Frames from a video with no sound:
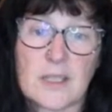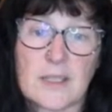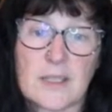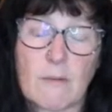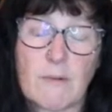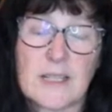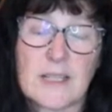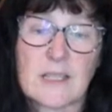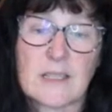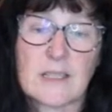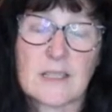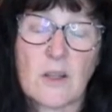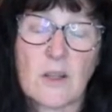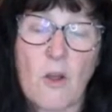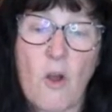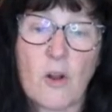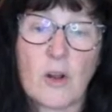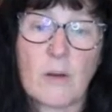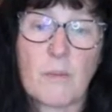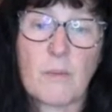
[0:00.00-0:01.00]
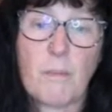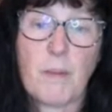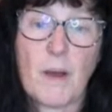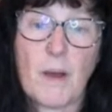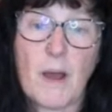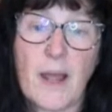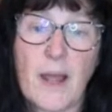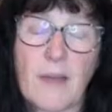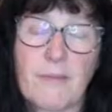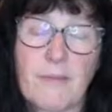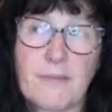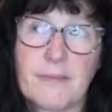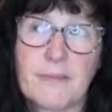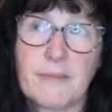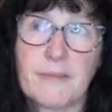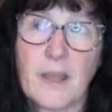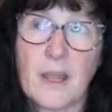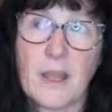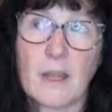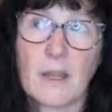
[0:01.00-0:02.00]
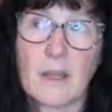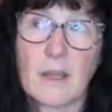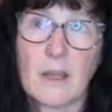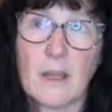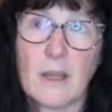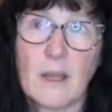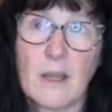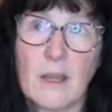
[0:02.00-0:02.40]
There is a song by, I think,